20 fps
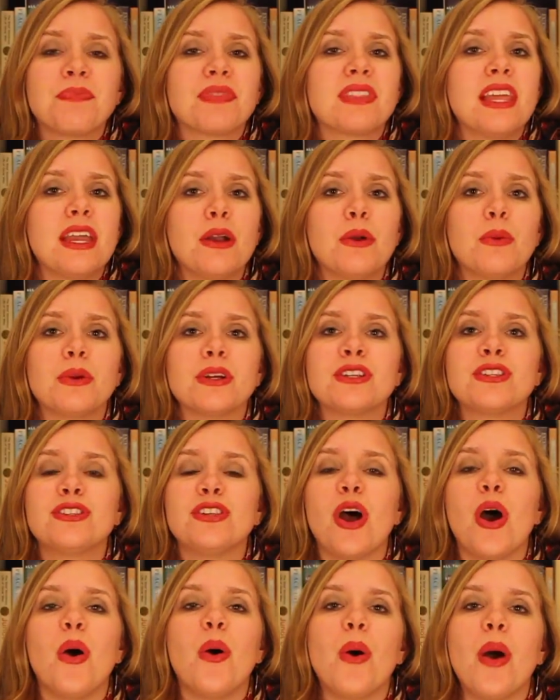there were
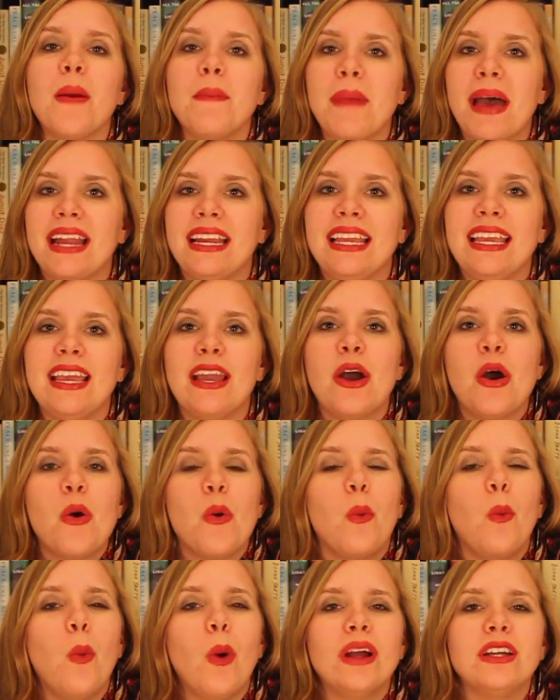so many
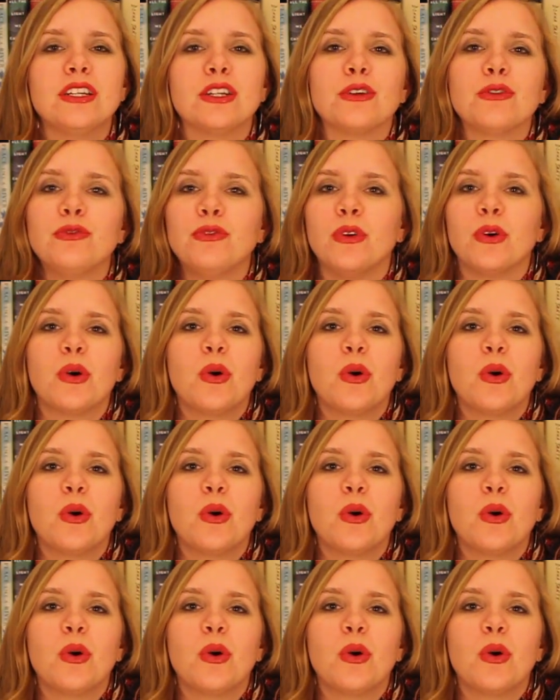wonderful